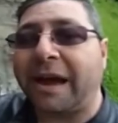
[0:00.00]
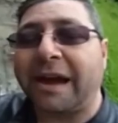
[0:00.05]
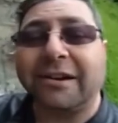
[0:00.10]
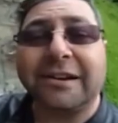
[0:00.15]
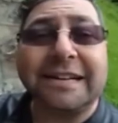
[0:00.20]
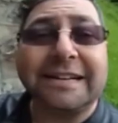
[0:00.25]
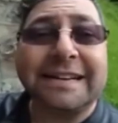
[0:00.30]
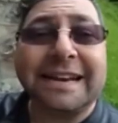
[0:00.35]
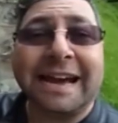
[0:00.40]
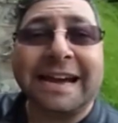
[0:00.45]

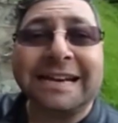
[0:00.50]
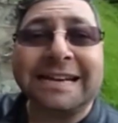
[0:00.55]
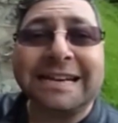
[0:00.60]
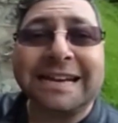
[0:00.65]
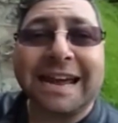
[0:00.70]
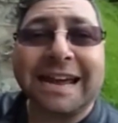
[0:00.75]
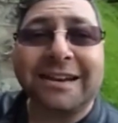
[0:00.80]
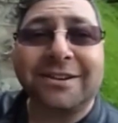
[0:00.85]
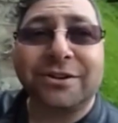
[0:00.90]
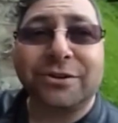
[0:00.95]
out at
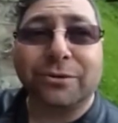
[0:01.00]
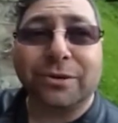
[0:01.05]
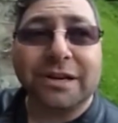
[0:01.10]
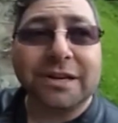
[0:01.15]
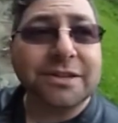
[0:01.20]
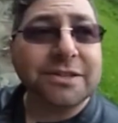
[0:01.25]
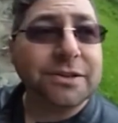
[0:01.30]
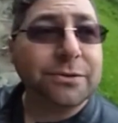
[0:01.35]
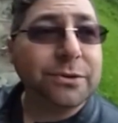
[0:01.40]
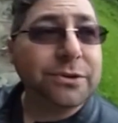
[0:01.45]
98
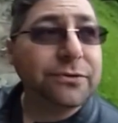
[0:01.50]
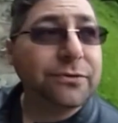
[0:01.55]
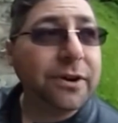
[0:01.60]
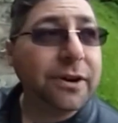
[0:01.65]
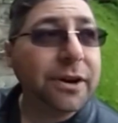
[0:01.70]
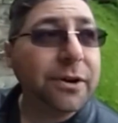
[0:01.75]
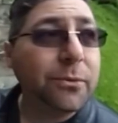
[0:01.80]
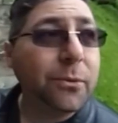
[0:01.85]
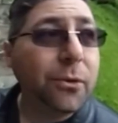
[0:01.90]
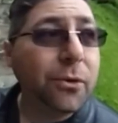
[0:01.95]
degrees. It was
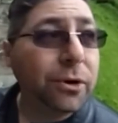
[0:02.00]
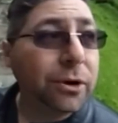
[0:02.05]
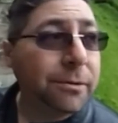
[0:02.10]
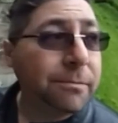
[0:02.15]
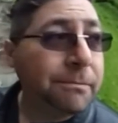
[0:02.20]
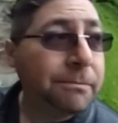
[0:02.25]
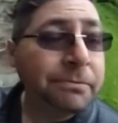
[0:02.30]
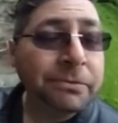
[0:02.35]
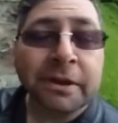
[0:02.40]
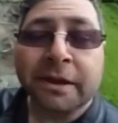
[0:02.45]
very
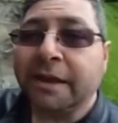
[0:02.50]
warm.